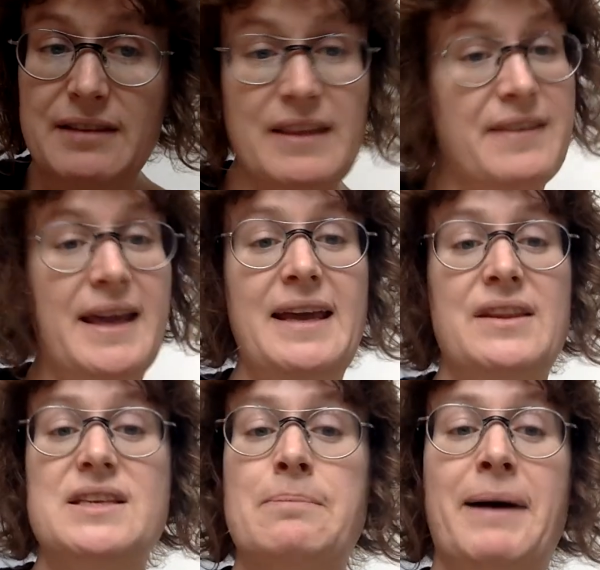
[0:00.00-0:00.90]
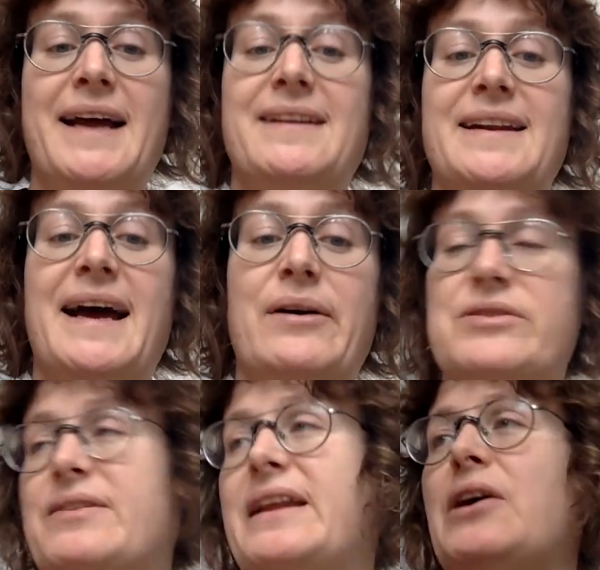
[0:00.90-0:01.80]
They then get this abandoned
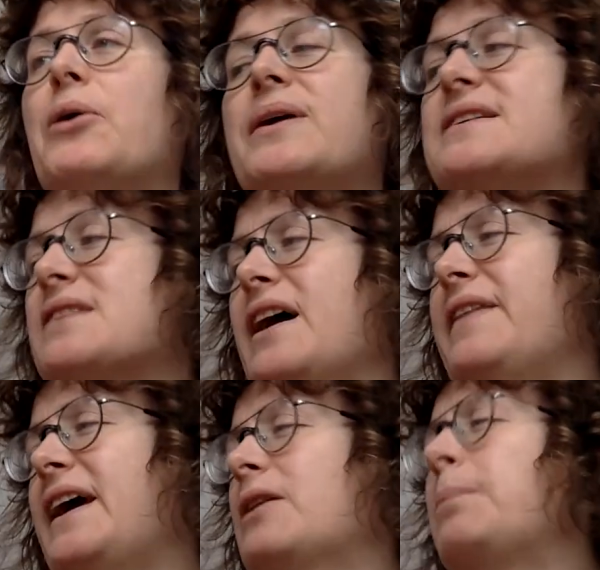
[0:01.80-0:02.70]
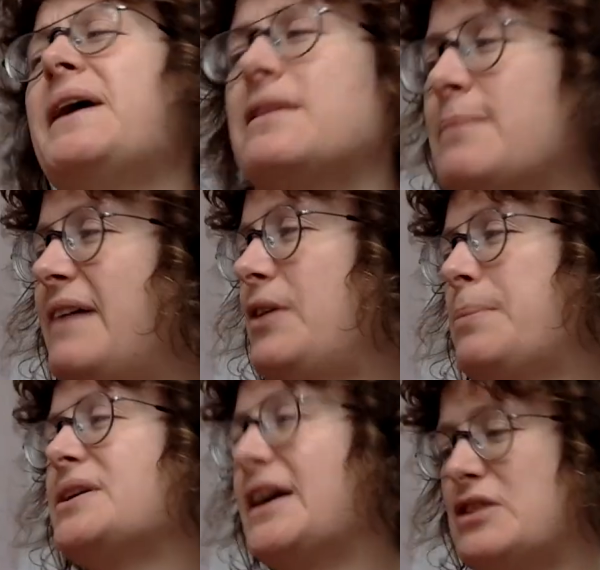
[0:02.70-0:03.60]
house on the Lower East Side. They kind of pay the mafia
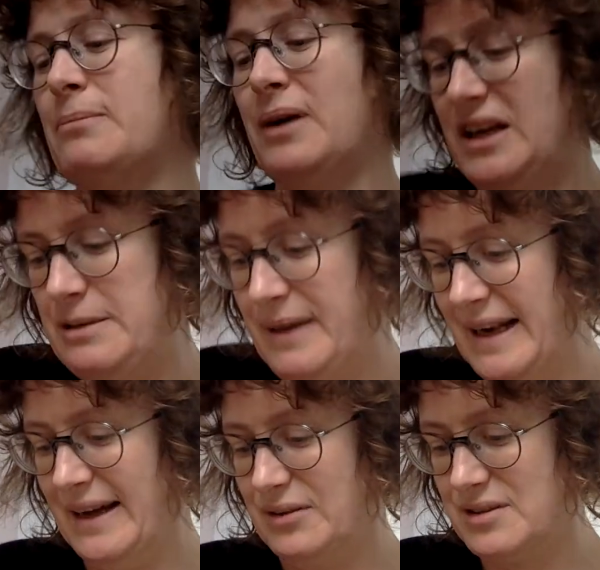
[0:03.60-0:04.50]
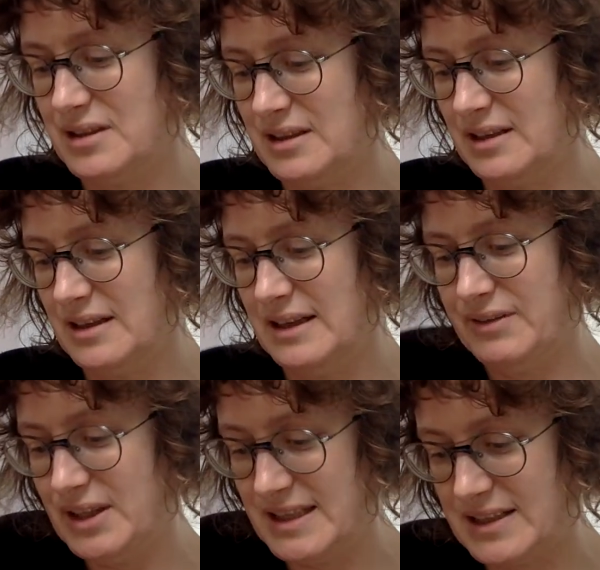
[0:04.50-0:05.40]
protection money to be allowed to live
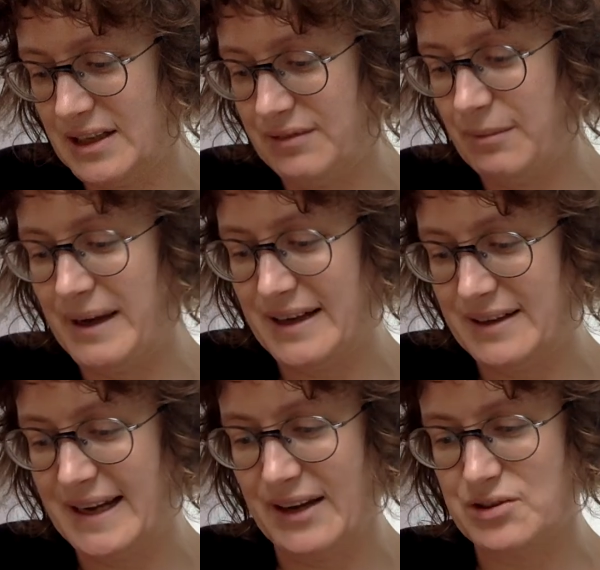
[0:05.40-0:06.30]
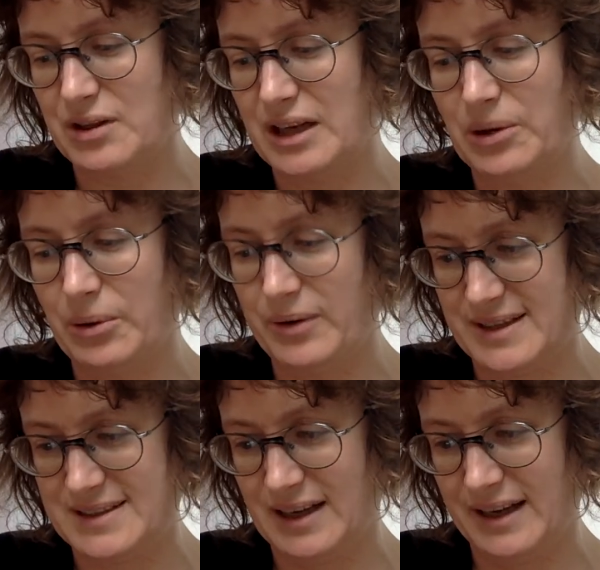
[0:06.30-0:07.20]
in this kind of abandoned house on the Lower
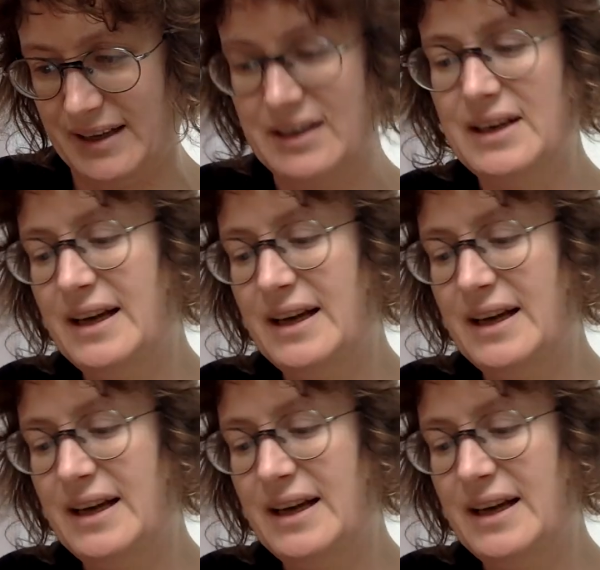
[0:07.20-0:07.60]
East Side.